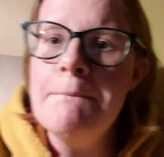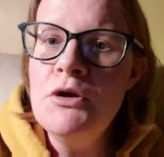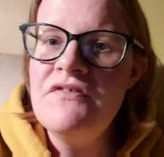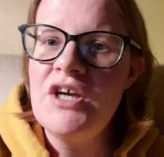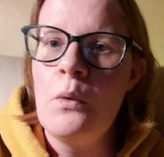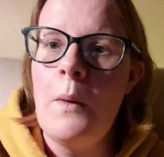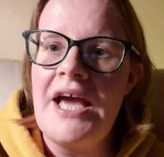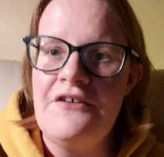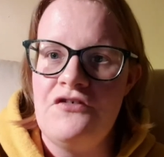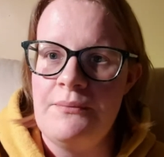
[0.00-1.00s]
moving
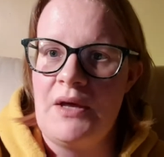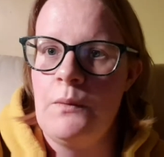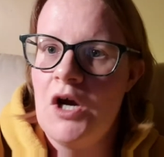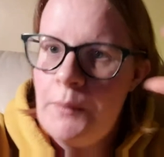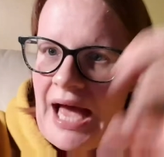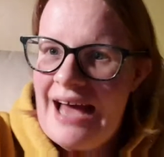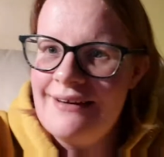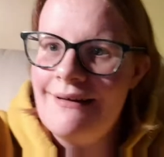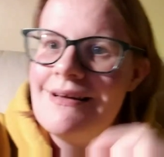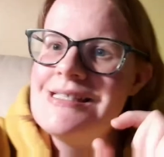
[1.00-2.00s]
away from their work, we're
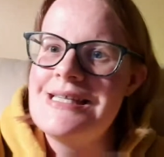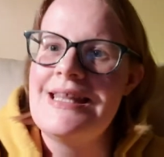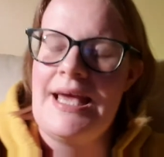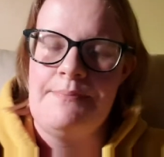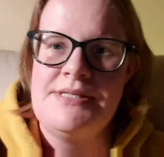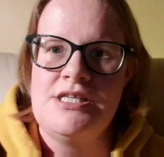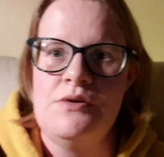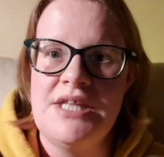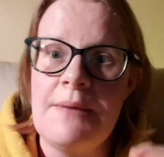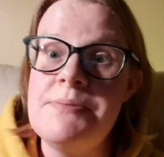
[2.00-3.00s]
analysing the
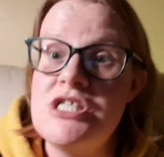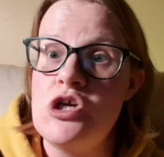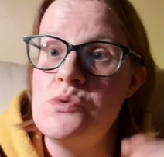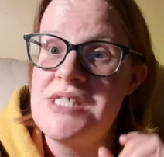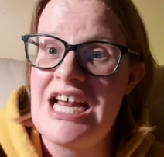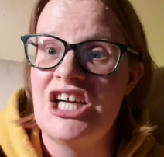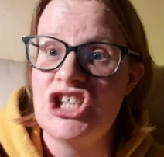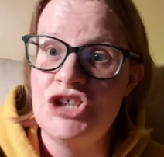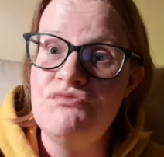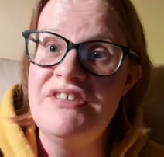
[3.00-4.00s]
episode. The episode was
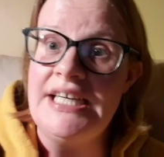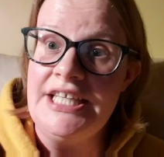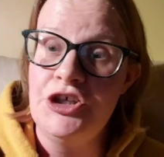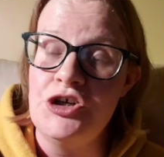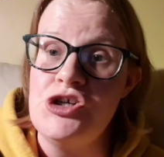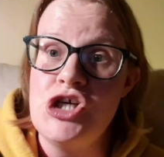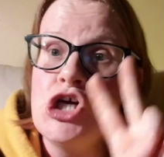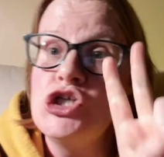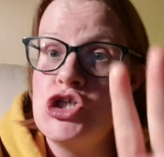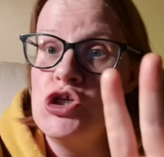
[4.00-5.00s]
actually really good.
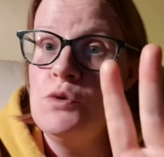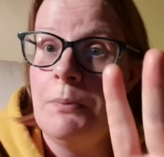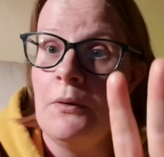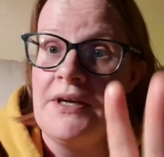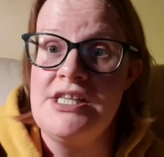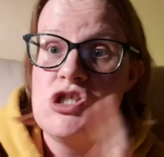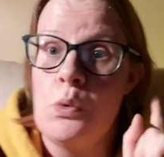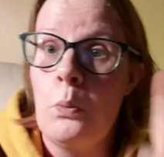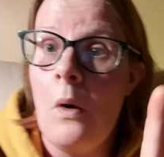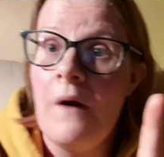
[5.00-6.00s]
2 points.
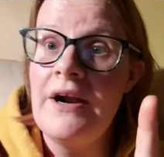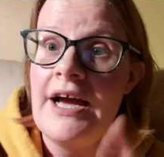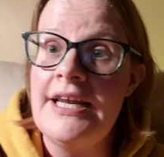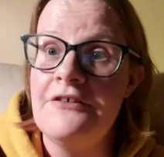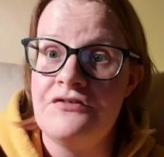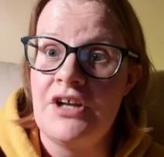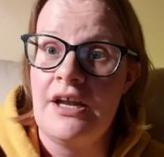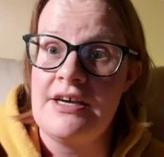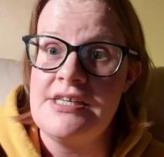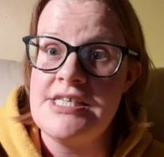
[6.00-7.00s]
One, I love the
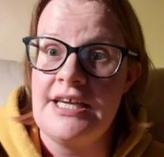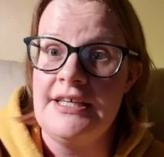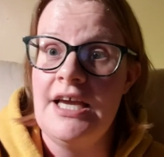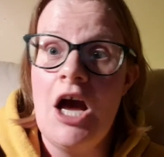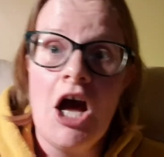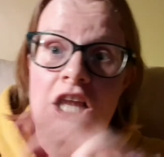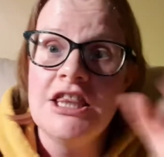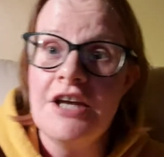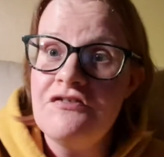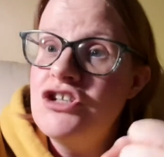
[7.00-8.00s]
lighting.
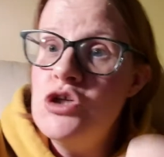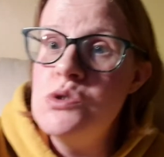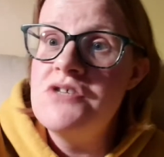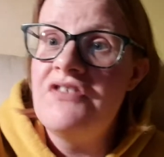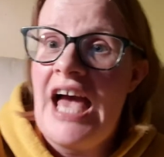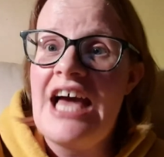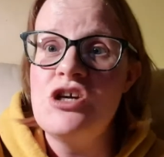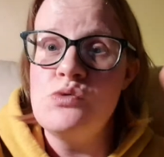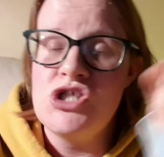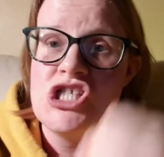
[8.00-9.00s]
Love the use of
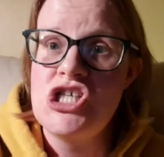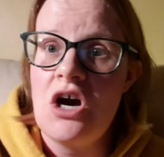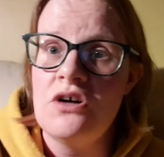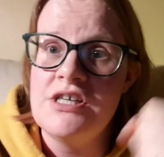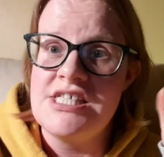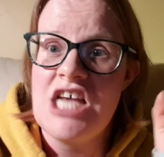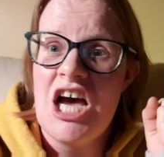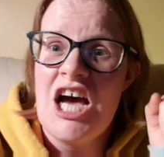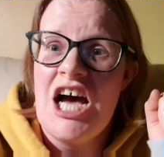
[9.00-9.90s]
candles and the darkness